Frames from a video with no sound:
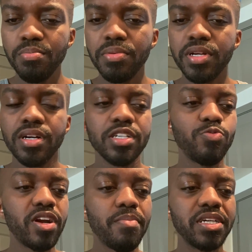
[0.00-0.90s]
Because
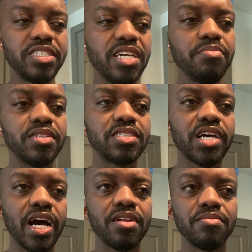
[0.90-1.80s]
one of my shipments
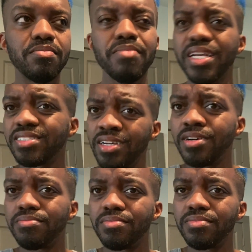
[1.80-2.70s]
got messed
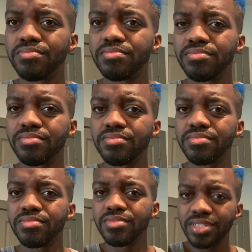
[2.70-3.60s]
up.
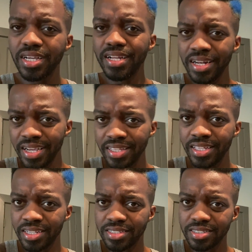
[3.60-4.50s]
Look, look, look at
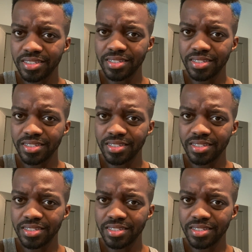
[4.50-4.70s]
this.